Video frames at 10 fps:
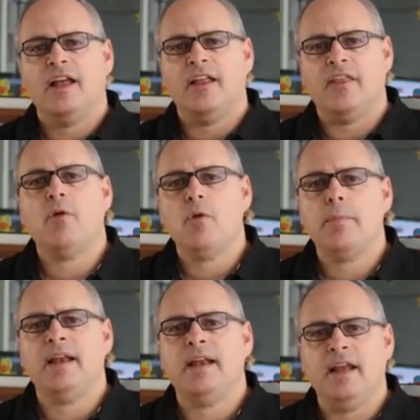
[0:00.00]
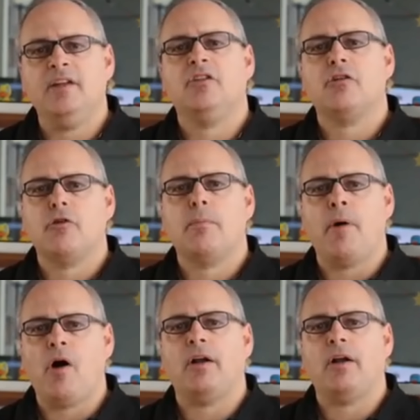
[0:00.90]
They will be an integral
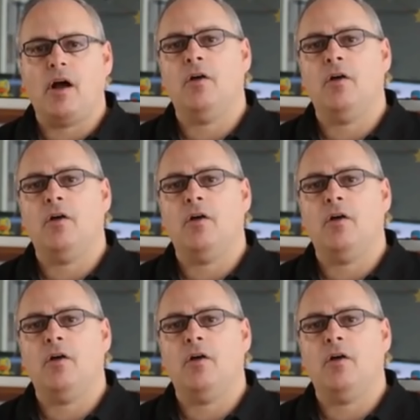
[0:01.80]
part